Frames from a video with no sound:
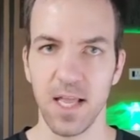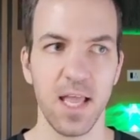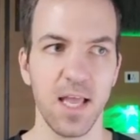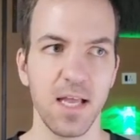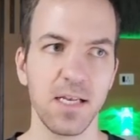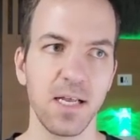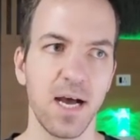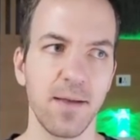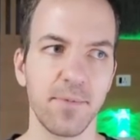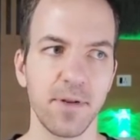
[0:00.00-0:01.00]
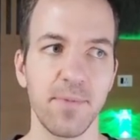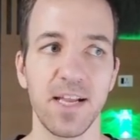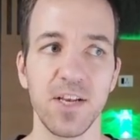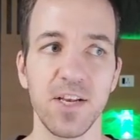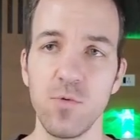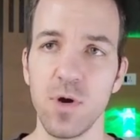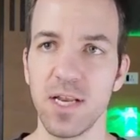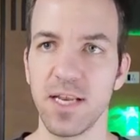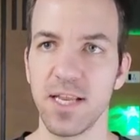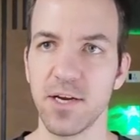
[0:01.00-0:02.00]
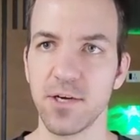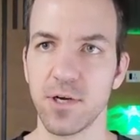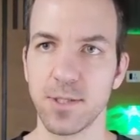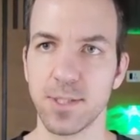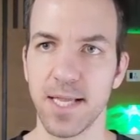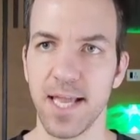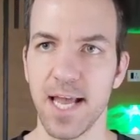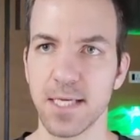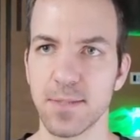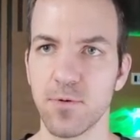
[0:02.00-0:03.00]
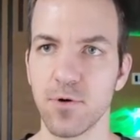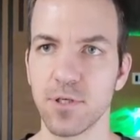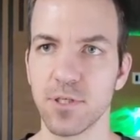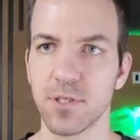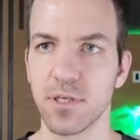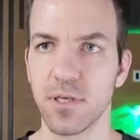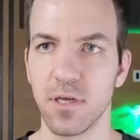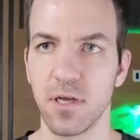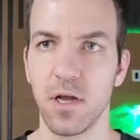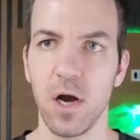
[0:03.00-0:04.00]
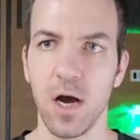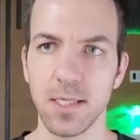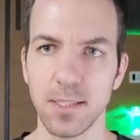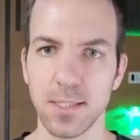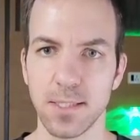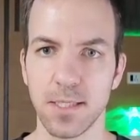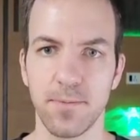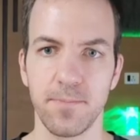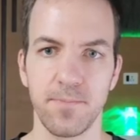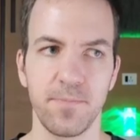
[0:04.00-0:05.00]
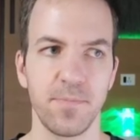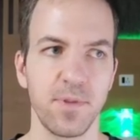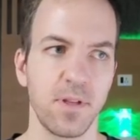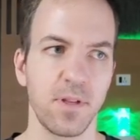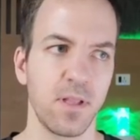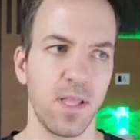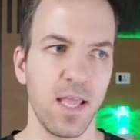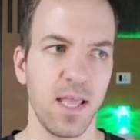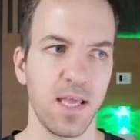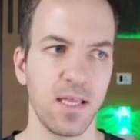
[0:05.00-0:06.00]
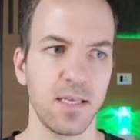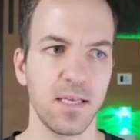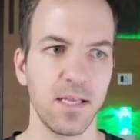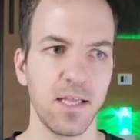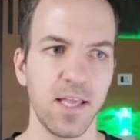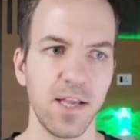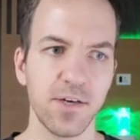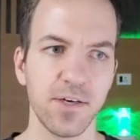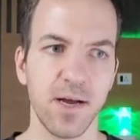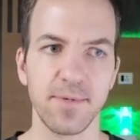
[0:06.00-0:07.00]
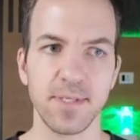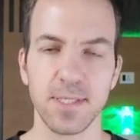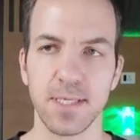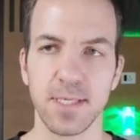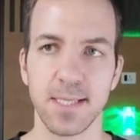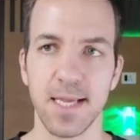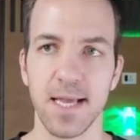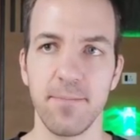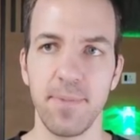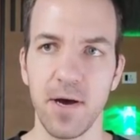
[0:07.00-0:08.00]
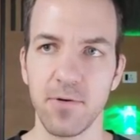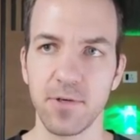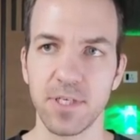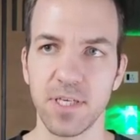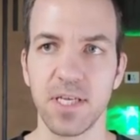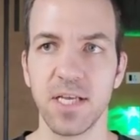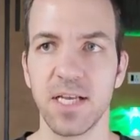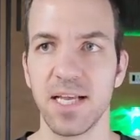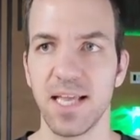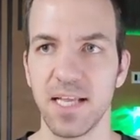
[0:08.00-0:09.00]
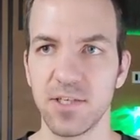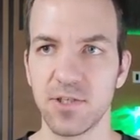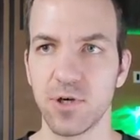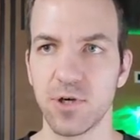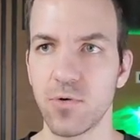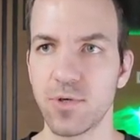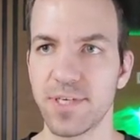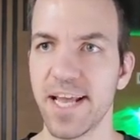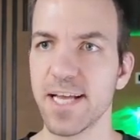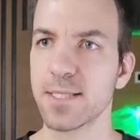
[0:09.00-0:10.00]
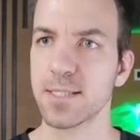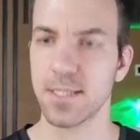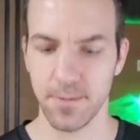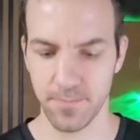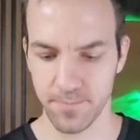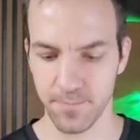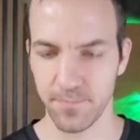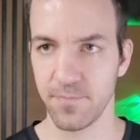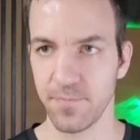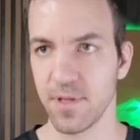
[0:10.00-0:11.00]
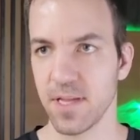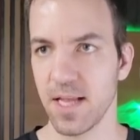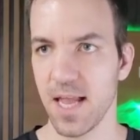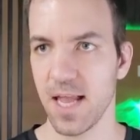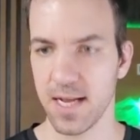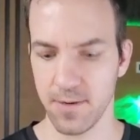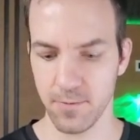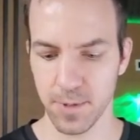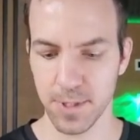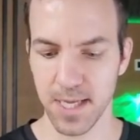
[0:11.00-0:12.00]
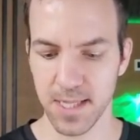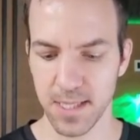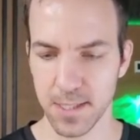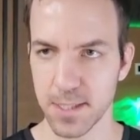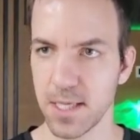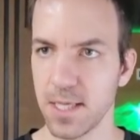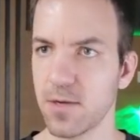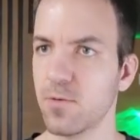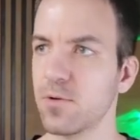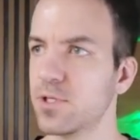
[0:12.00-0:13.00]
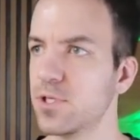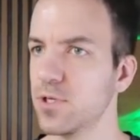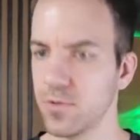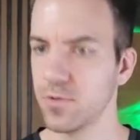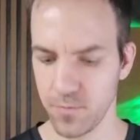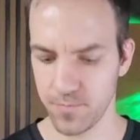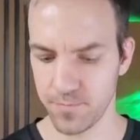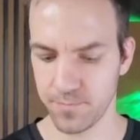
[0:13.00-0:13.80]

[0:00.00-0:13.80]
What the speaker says: and I'm going to make a new one in here. I'll say export const, and here I'm just going to say about intro text, and I will set this equal to